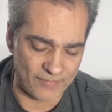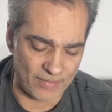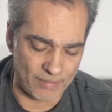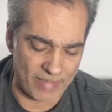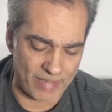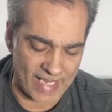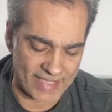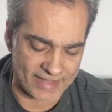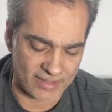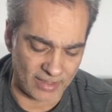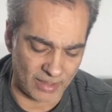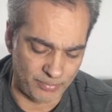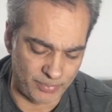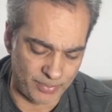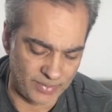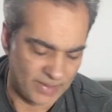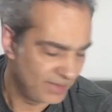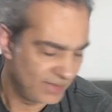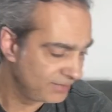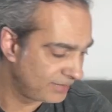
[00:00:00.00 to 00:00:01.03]
a backup
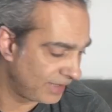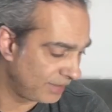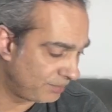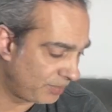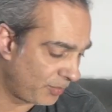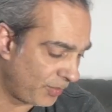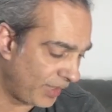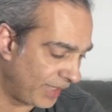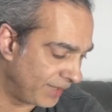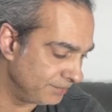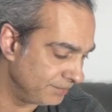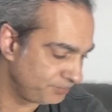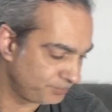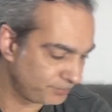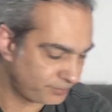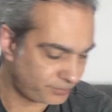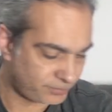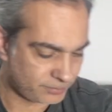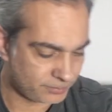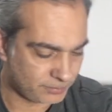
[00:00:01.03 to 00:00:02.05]
type of thing.
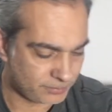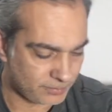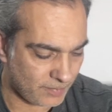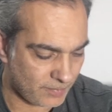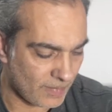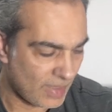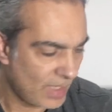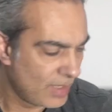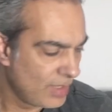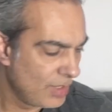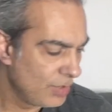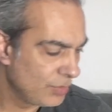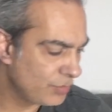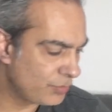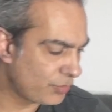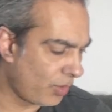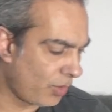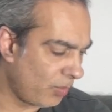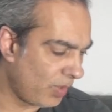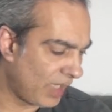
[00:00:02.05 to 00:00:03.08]

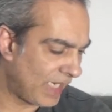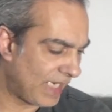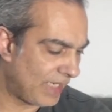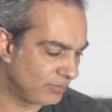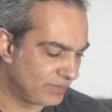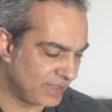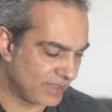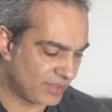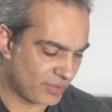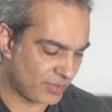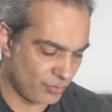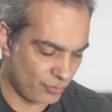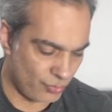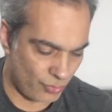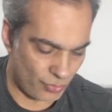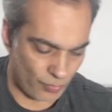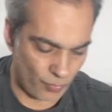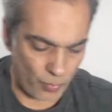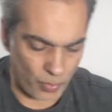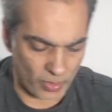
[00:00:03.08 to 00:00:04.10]
So how this
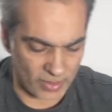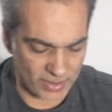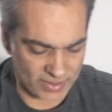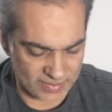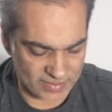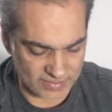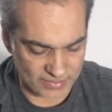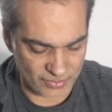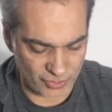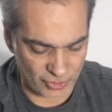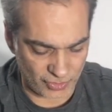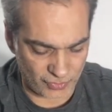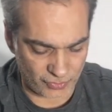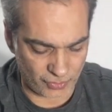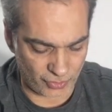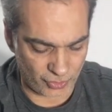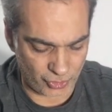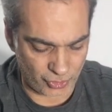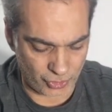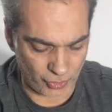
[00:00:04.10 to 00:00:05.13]
works, just to
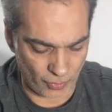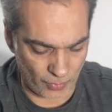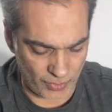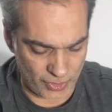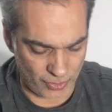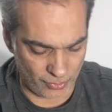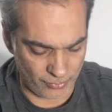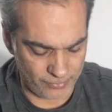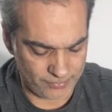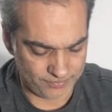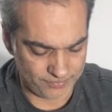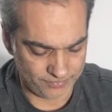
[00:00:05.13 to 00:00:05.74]
show you,